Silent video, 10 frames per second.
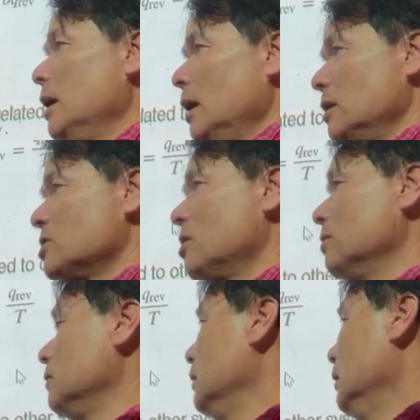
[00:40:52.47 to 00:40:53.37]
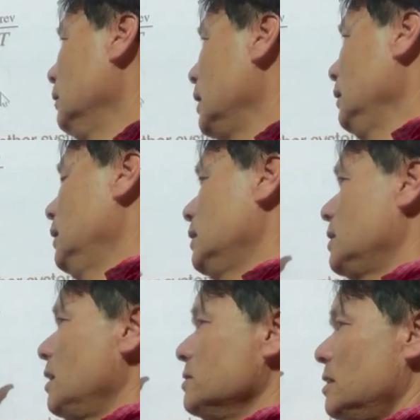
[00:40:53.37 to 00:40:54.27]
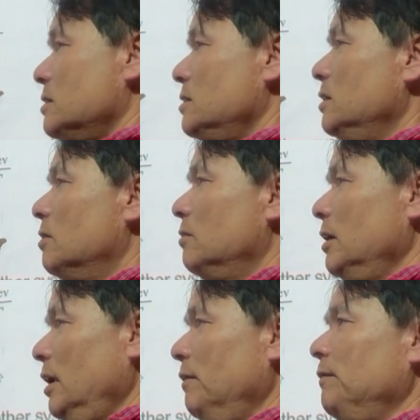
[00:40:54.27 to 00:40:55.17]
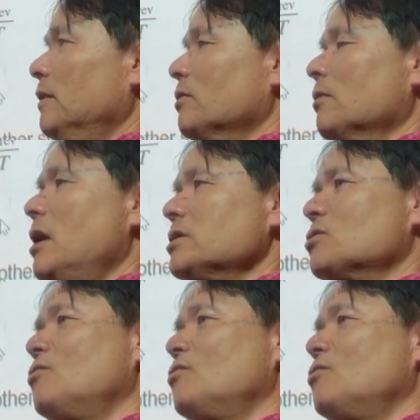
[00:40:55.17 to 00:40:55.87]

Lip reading: And so that tells us, if there are lots of